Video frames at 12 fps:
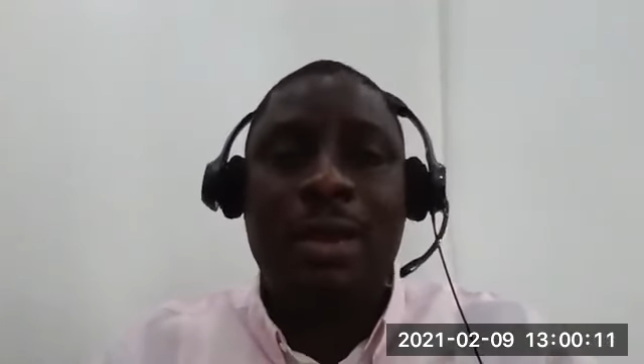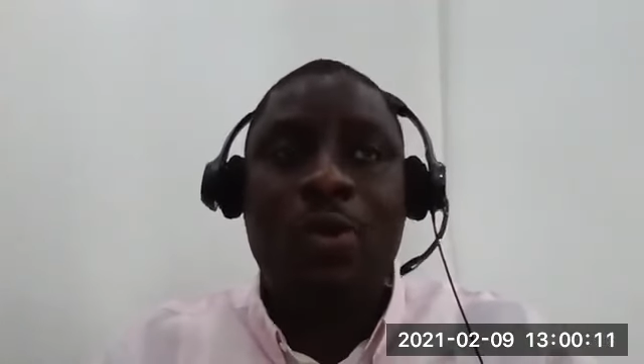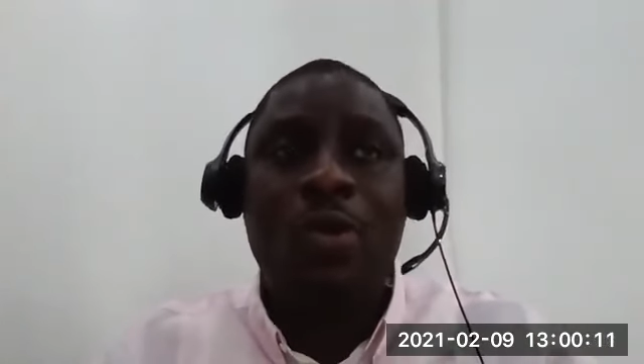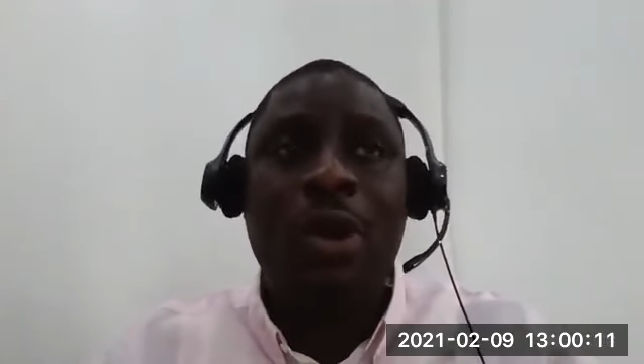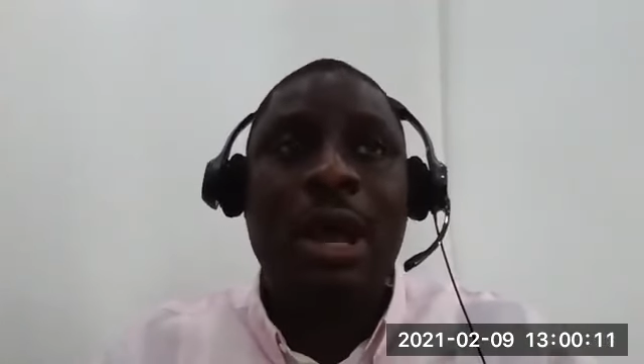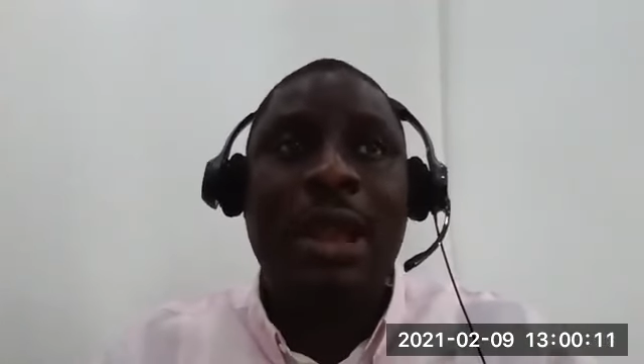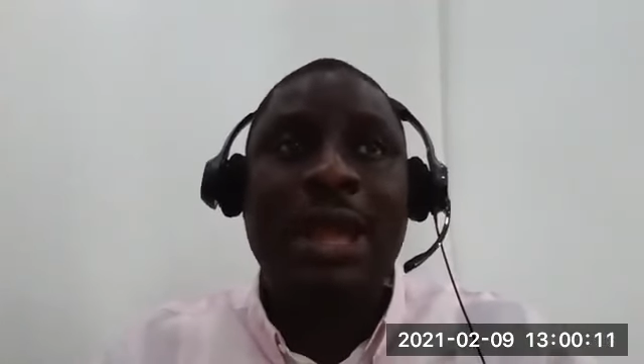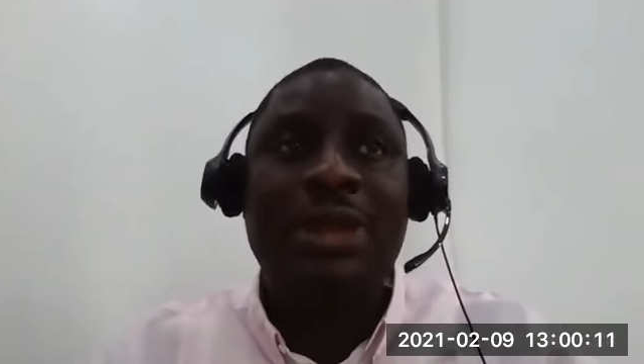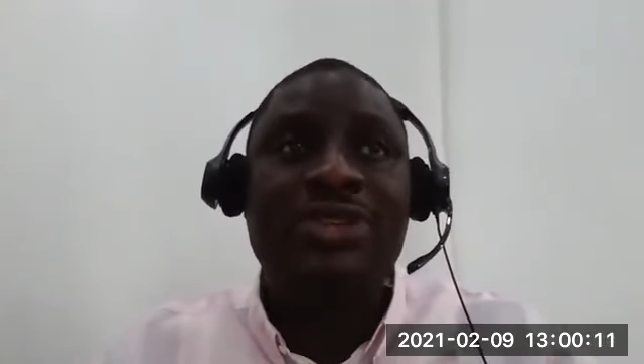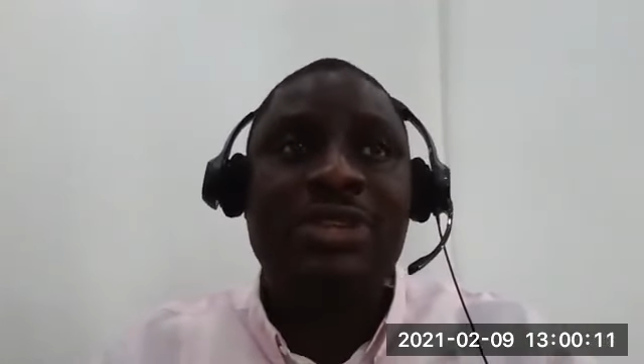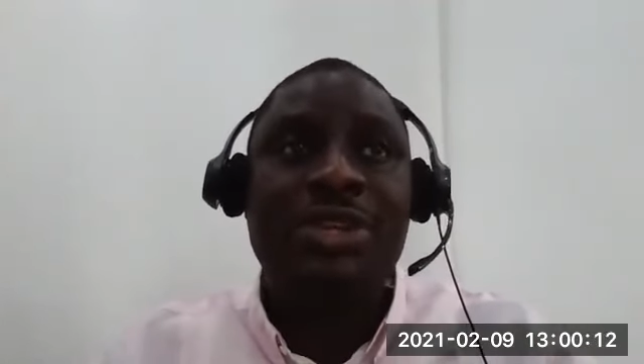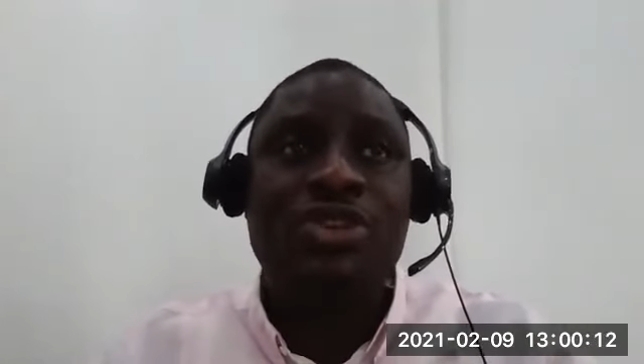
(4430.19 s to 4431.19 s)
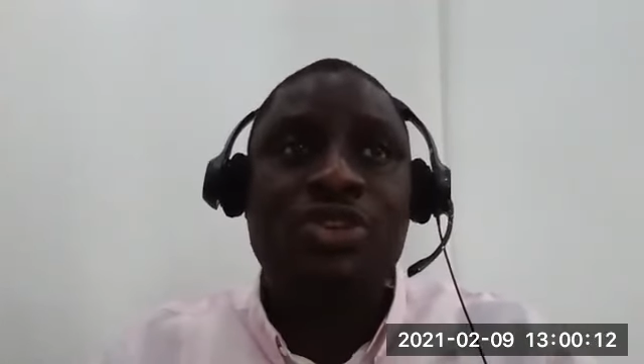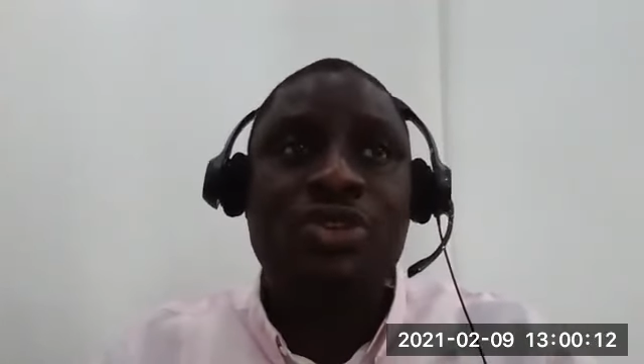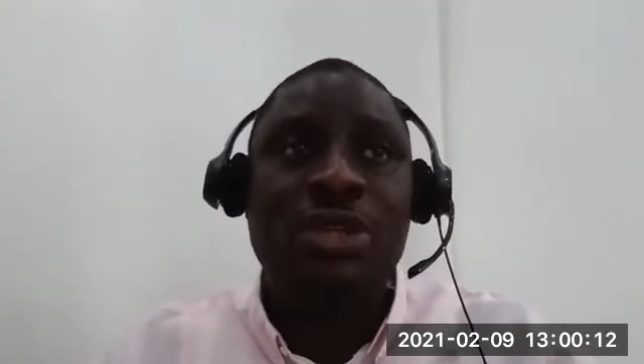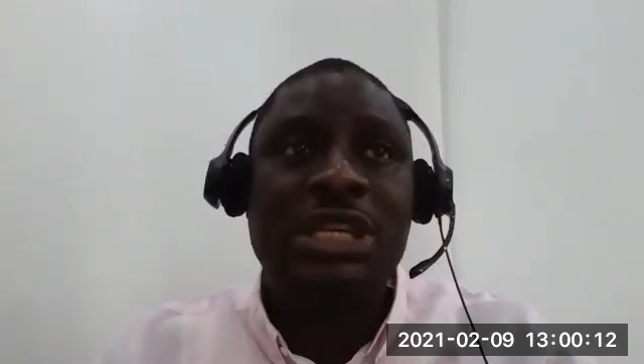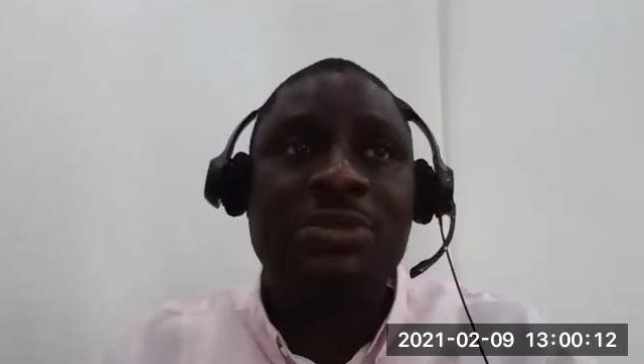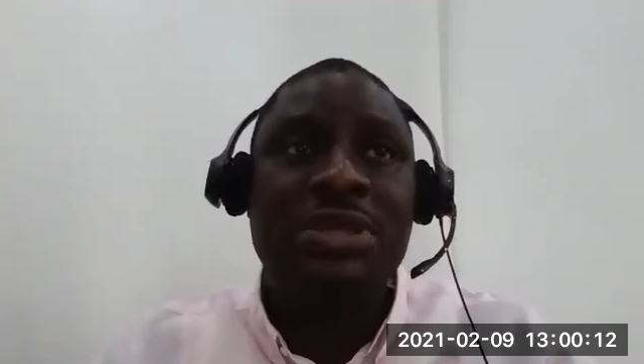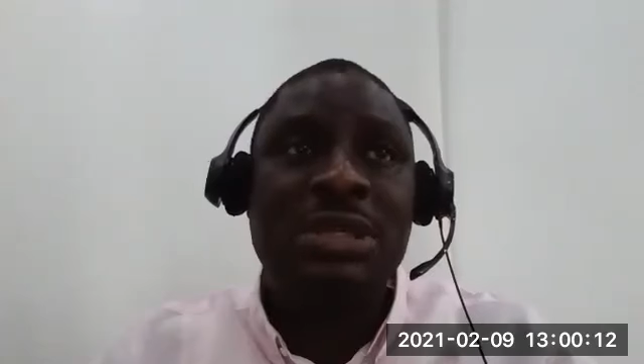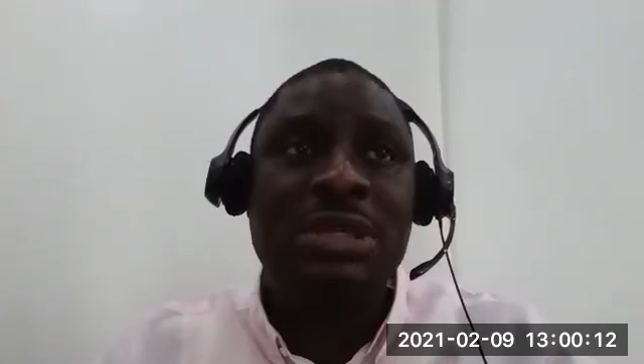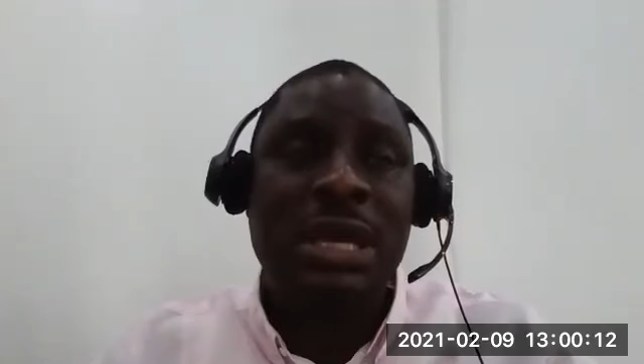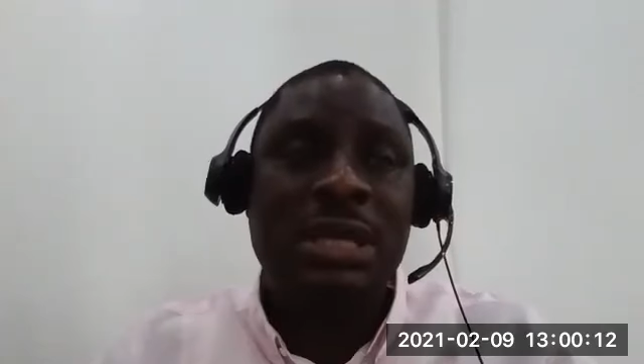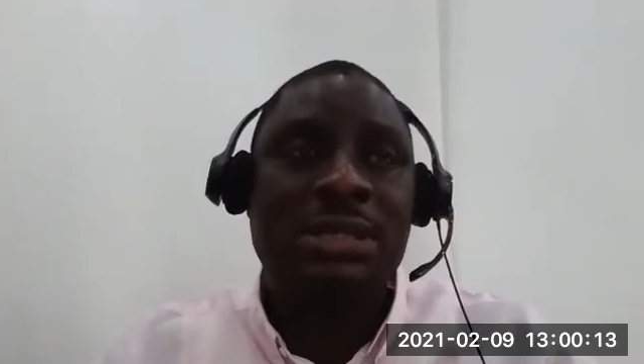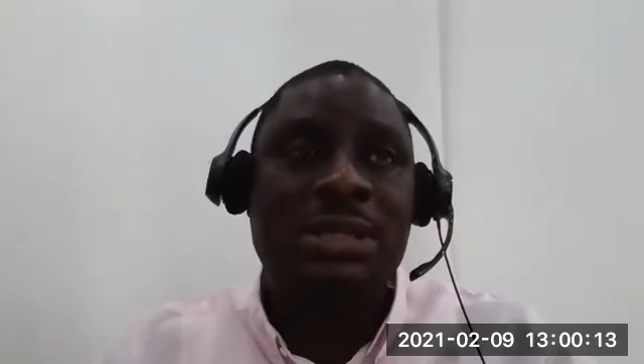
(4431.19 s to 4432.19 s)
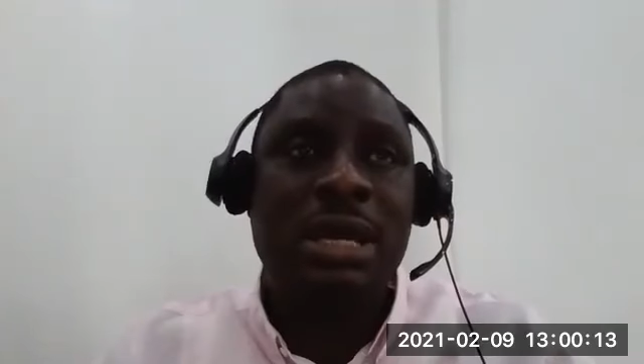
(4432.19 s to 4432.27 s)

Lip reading: Well, I'd like to say to you in this meeting that